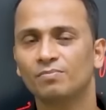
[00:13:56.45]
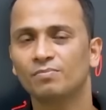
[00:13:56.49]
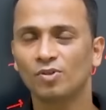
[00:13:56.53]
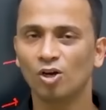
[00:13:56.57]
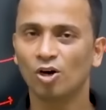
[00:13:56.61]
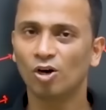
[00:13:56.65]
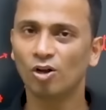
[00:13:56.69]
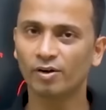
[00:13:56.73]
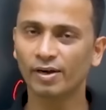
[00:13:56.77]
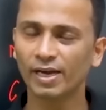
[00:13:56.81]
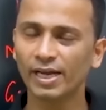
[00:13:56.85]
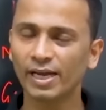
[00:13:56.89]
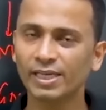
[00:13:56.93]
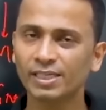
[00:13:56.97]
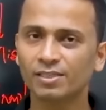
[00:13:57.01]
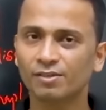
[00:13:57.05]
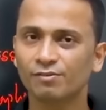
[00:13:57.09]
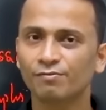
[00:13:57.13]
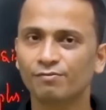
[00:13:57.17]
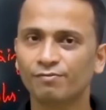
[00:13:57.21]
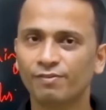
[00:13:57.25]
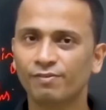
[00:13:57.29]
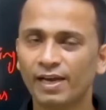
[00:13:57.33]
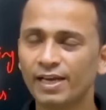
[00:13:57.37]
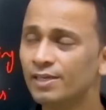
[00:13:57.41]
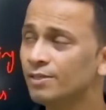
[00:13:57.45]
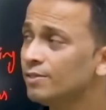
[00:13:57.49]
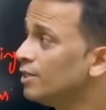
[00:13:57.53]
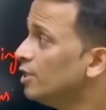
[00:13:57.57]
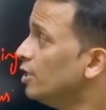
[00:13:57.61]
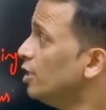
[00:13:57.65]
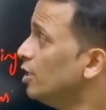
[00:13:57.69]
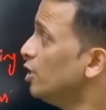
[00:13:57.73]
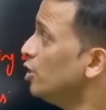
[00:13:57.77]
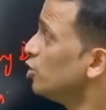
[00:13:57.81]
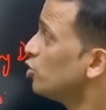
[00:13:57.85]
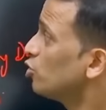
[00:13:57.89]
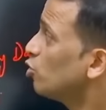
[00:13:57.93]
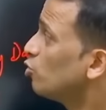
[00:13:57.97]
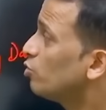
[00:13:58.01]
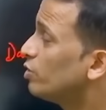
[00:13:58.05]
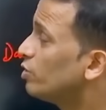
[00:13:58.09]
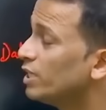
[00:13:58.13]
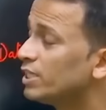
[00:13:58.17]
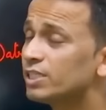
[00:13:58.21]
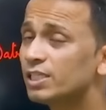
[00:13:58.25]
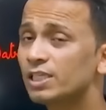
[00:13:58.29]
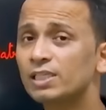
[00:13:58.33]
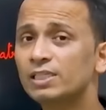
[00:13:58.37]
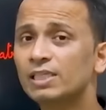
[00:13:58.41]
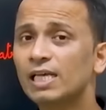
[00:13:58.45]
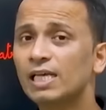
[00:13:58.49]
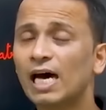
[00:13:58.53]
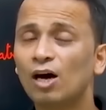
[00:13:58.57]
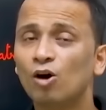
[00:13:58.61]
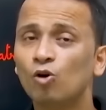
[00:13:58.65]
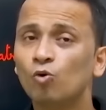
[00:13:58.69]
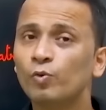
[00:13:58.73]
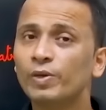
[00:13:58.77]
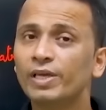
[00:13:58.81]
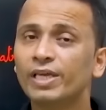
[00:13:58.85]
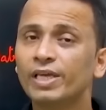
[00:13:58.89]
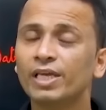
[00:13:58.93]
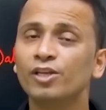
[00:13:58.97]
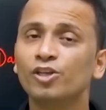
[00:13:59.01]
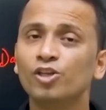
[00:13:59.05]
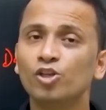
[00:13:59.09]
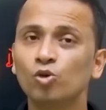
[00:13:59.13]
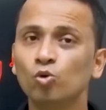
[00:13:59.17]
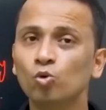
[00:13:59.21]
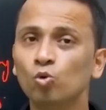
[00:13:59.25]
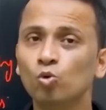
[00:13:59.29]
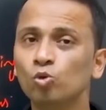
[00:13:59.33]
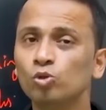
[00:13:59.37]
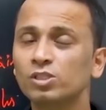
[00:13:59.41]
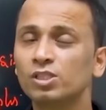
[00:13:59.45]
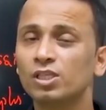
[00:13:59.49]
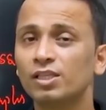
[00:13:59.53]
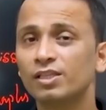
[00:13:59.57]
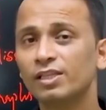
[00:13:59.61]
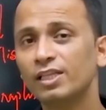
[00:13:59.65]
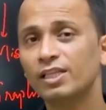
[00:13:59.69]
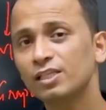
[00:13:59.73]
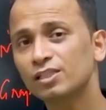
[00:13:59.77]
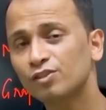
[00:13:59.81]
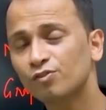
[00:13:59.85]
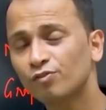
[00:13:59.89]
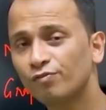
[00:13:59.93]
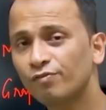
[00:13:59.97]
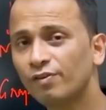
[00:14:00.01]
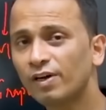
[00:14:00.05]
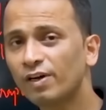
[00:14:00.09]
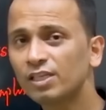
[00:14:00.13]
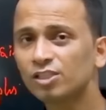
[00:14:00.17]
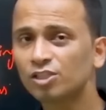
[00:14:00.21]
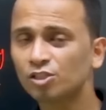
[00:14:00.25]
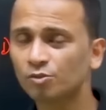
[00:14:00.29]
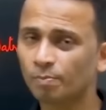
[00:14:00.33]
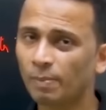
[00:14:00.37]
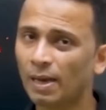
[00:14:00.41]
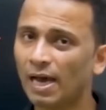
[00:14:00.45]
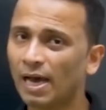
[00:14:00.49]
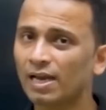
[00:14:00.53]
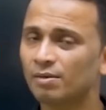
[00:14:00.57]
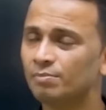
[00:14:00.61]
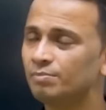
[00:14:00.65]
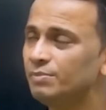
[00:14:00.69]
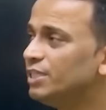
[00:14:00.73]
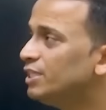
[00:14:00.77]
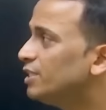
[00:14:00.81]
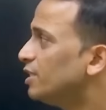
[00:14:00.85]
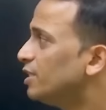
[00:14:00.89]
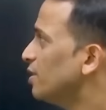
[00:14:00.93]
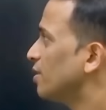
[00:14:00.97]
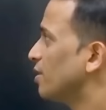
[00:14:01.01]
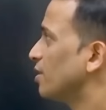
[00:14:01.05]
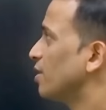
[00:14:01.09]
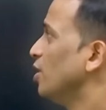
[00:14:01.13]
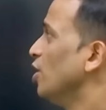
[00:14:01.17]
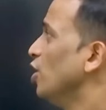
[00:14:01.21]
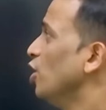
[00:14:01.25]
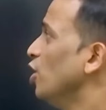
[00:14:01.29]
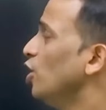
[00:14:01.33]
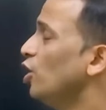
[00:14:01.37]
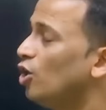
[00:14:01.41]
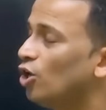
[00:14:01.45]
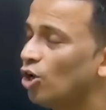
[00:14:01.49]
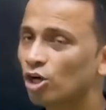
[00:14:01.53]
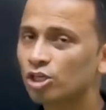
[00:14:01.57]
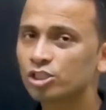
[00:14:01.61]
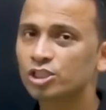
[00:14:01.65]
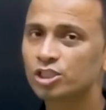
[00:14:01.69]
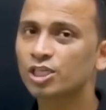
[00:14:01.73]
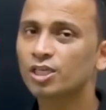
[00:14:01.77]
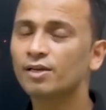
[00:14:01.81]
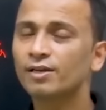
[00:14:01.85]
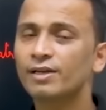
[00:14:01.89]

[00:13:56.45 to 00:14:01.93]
All right, fine. So this is how we can use this first parameter, logical